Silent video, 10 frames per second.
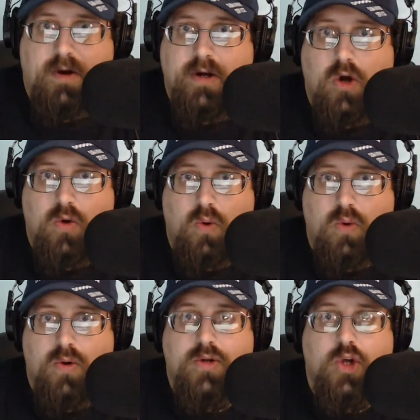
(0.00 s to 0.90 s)
card holder,
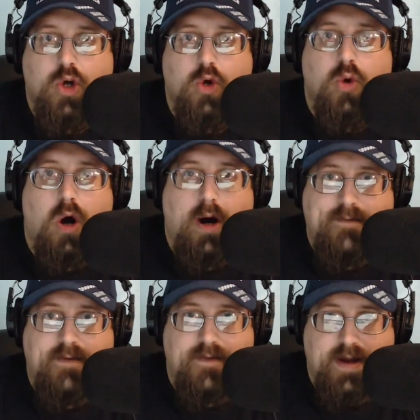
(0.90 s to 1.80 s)
took her off
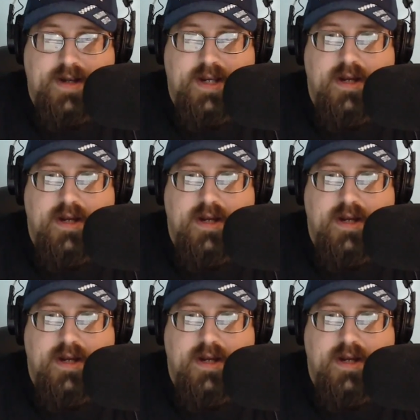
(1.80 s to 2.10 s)
of it.